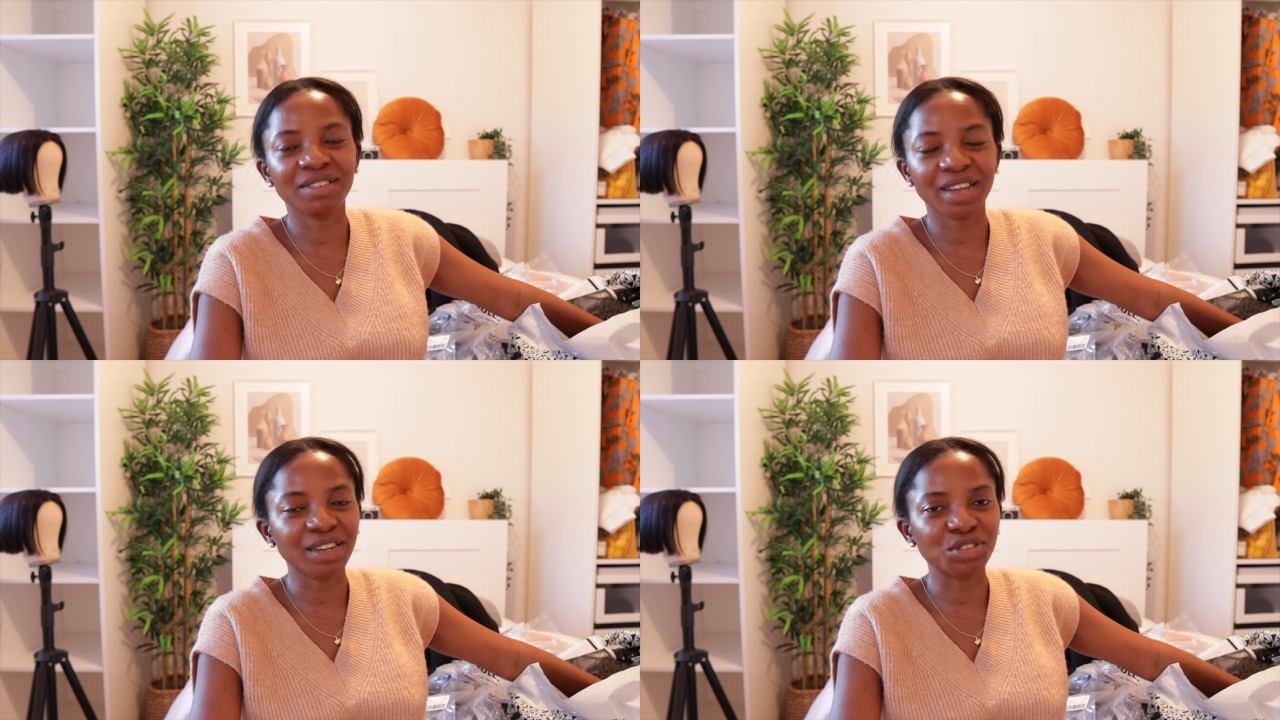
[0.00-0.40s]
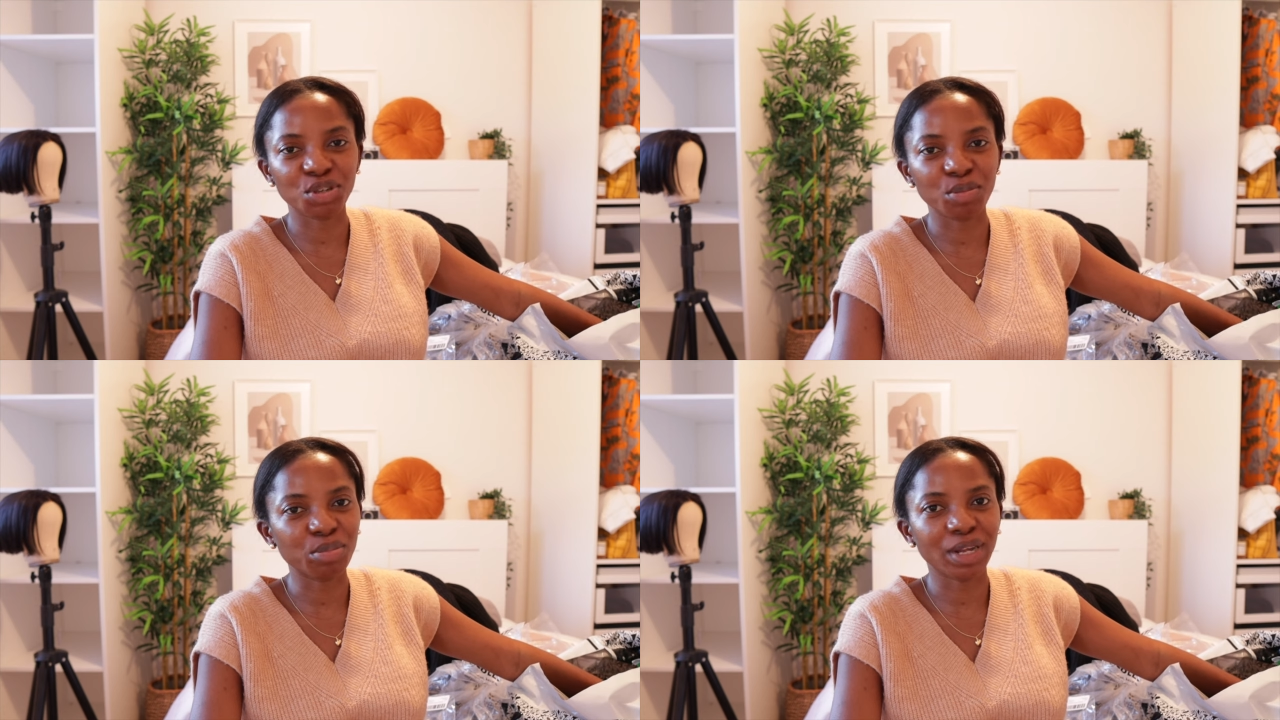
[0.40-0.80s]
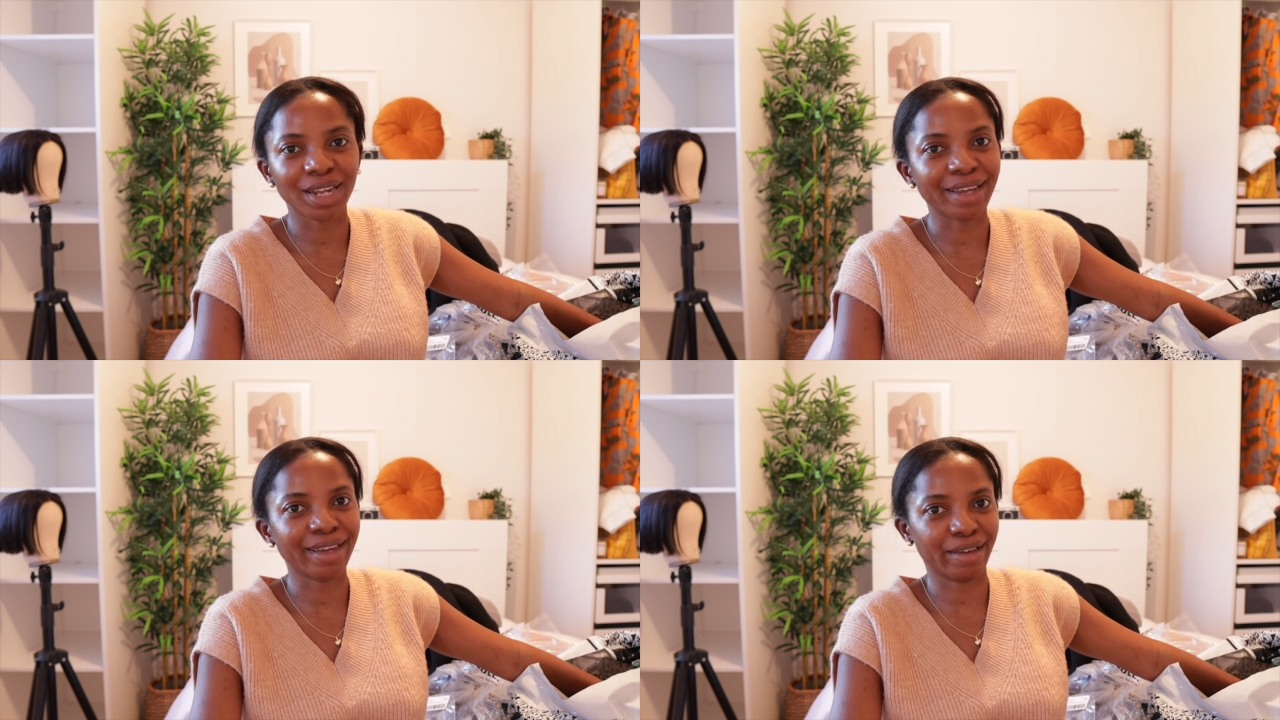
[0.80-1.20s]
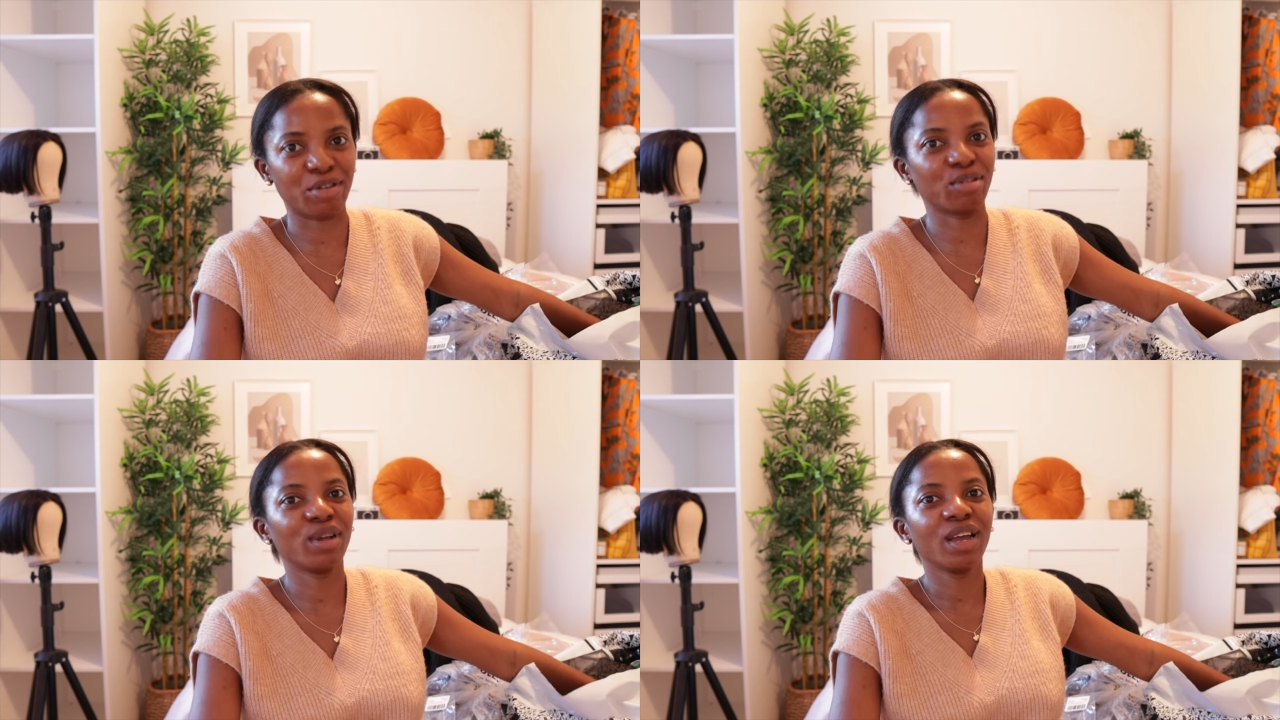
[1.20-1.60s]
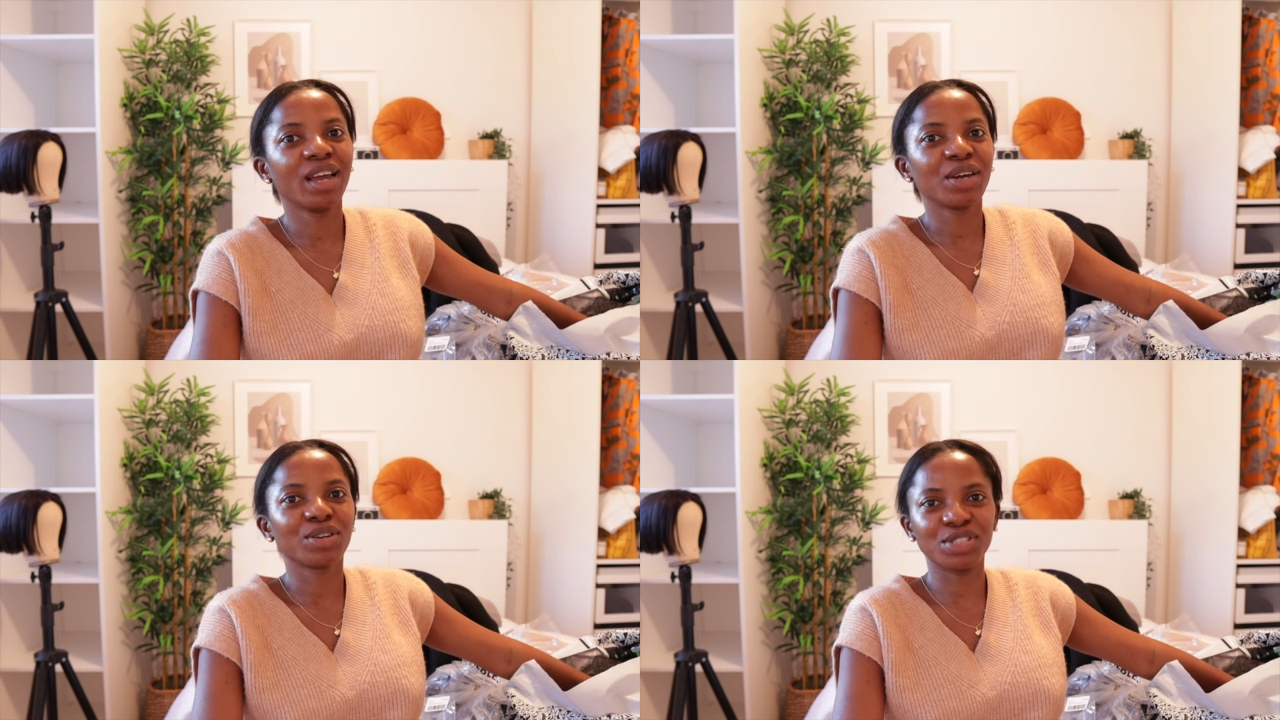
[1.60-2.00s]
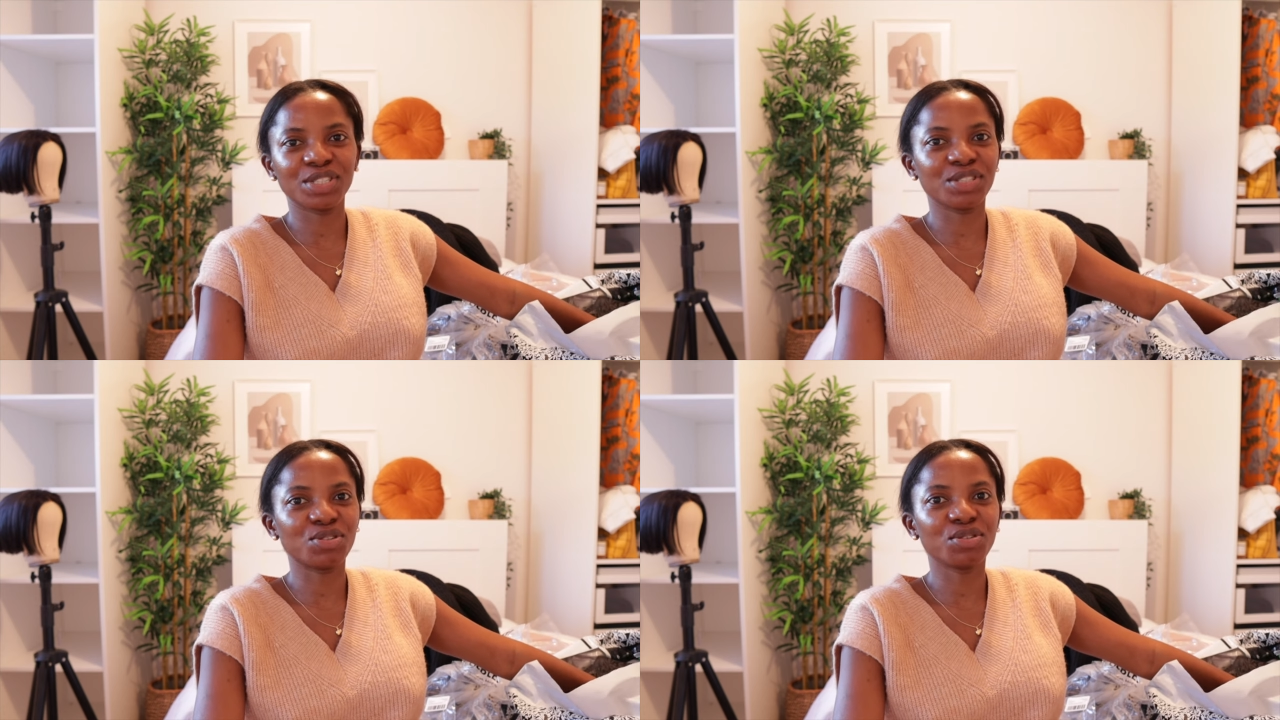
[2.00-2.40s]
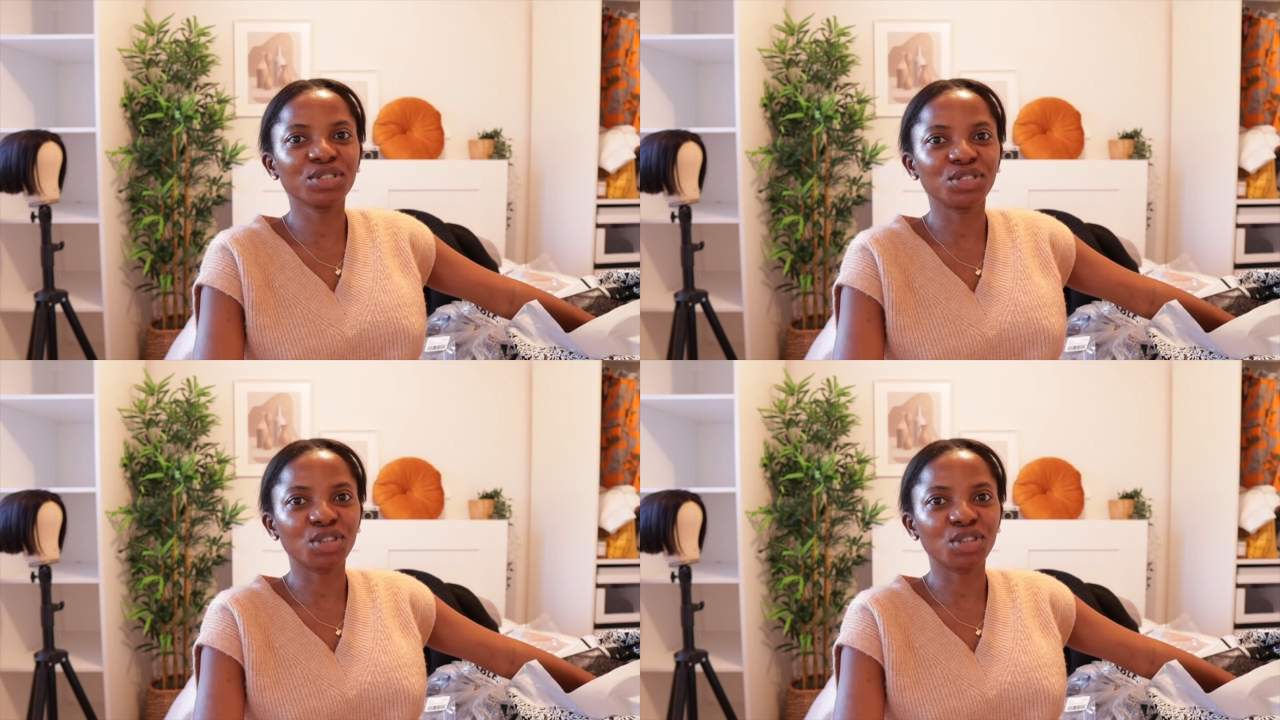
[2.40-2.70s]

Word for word: that jumper like hell because it's the only